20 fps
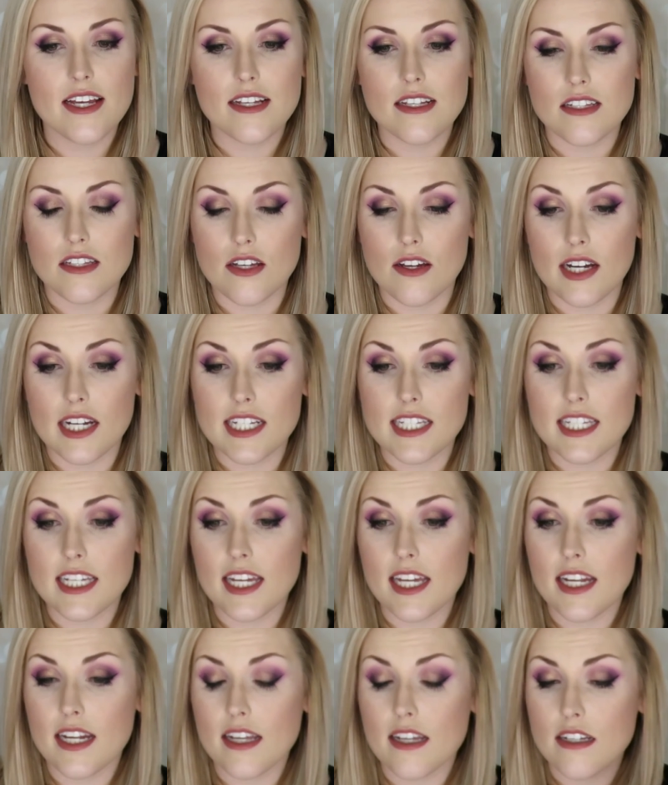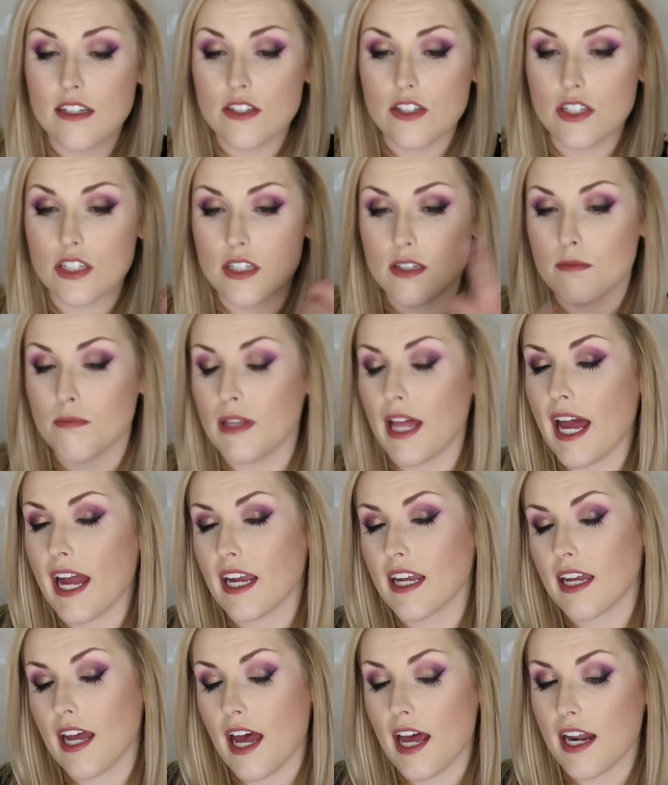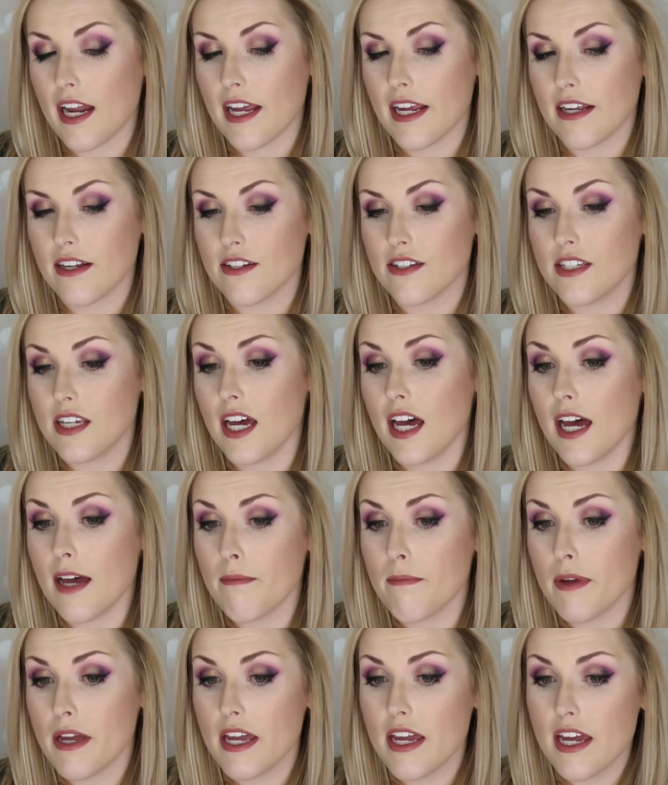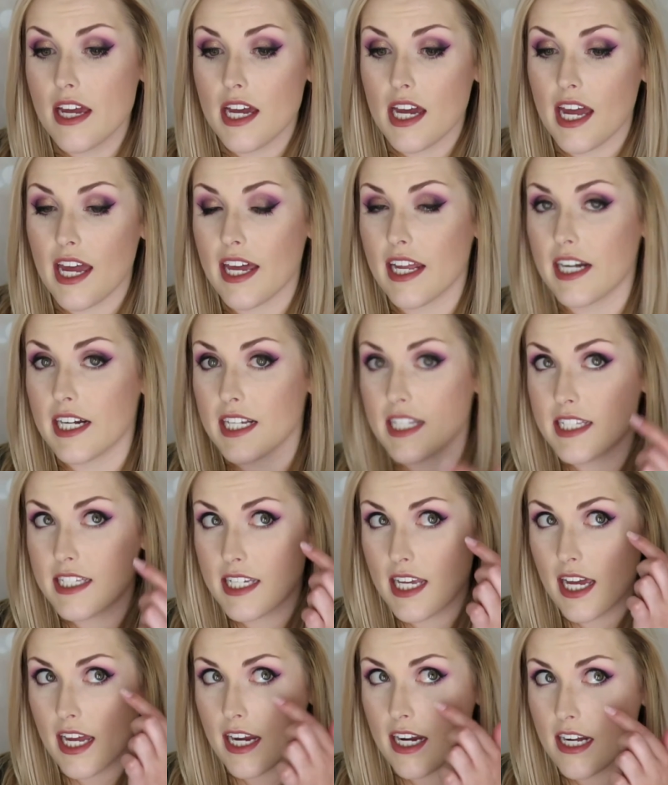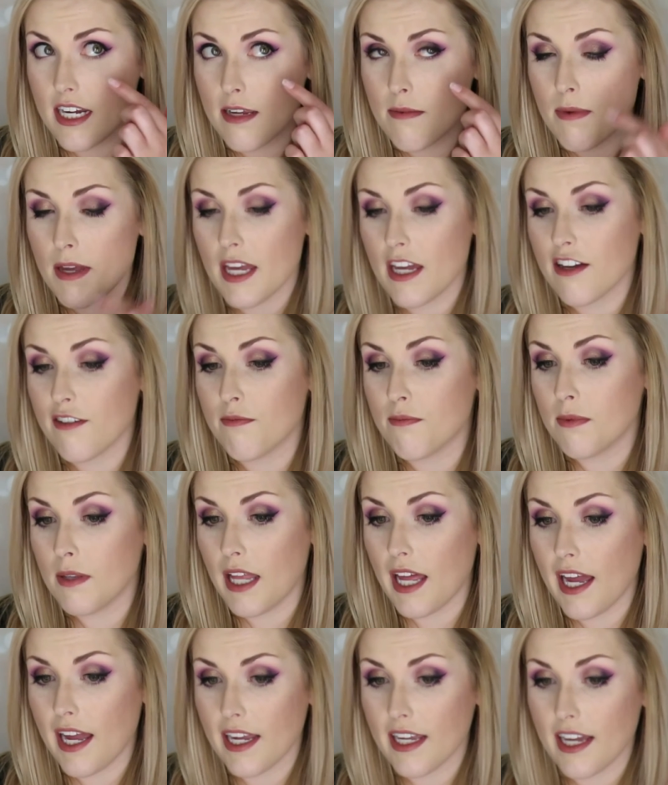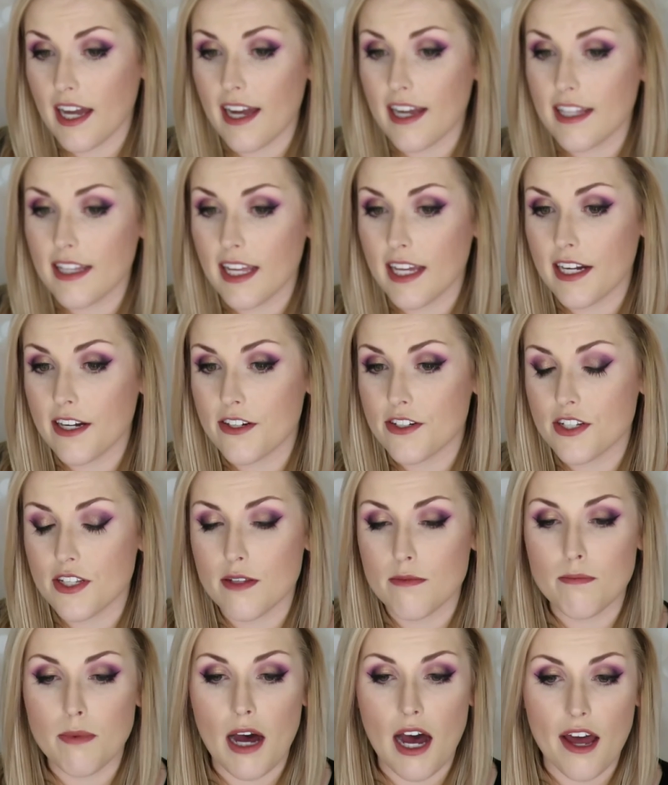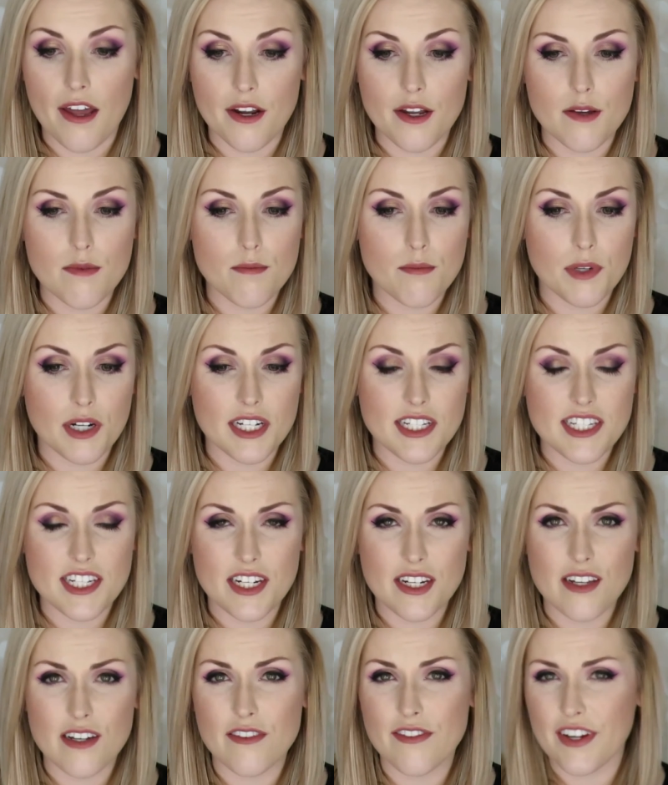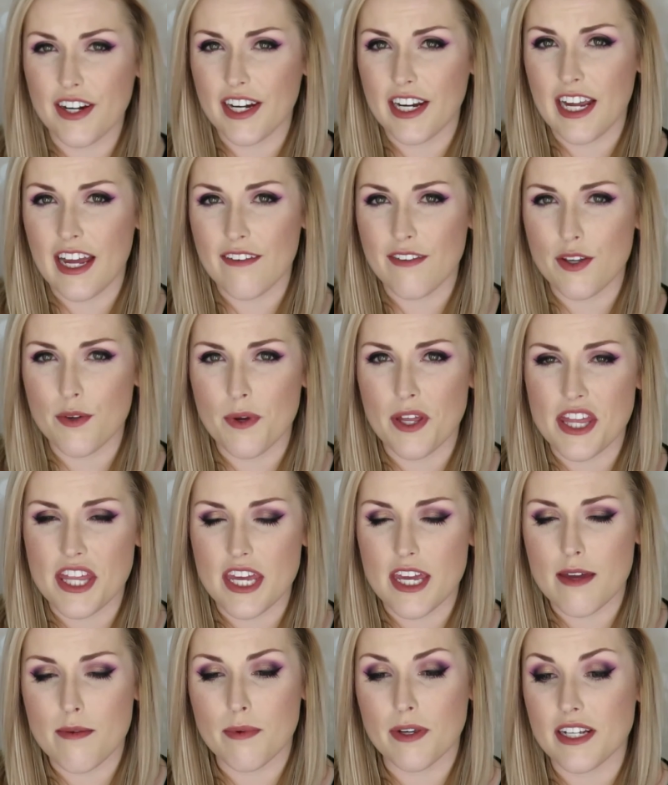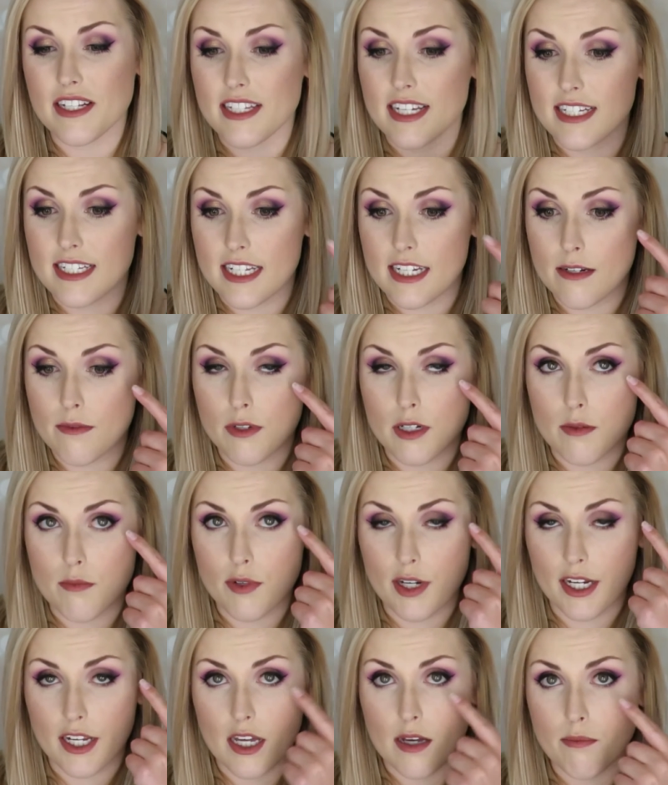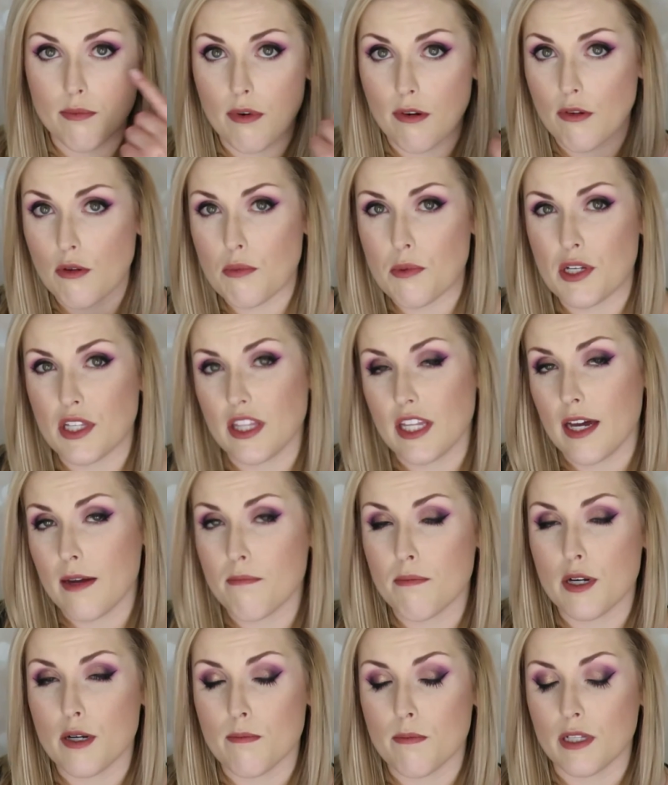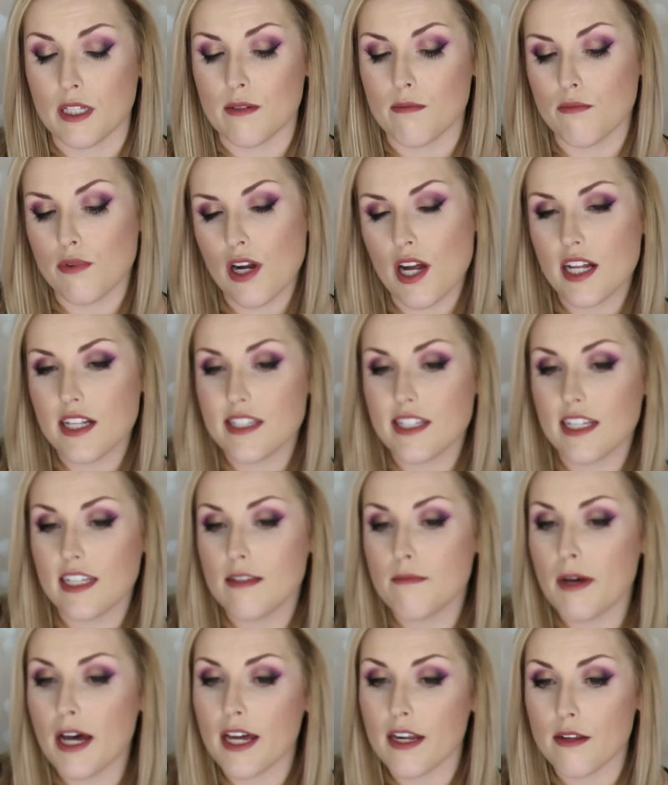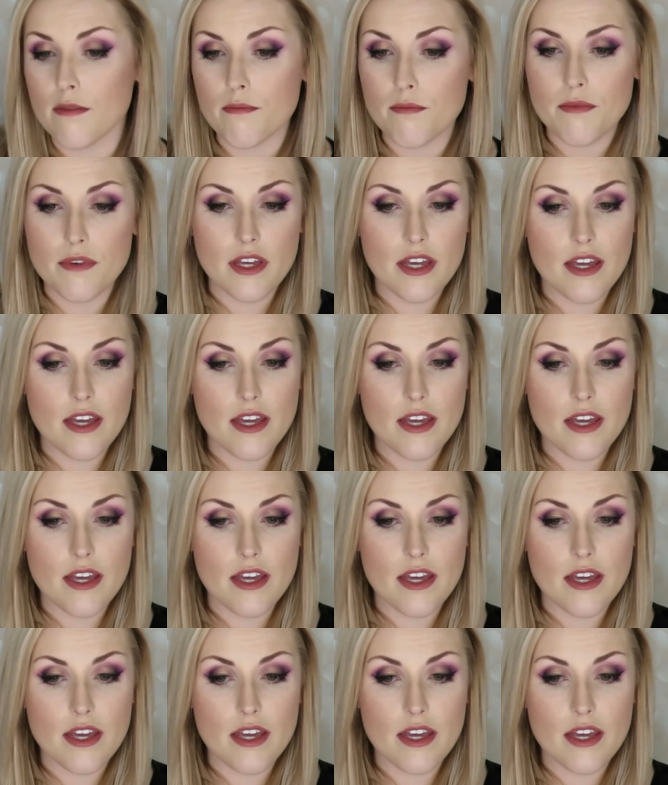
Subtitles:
So I did just a black cat eye on top, added a tiny bit of black eyeliner to the bottom, but I didn't go very heavy with it because I didn't want to break up where we put that purple and bronze on the bottom.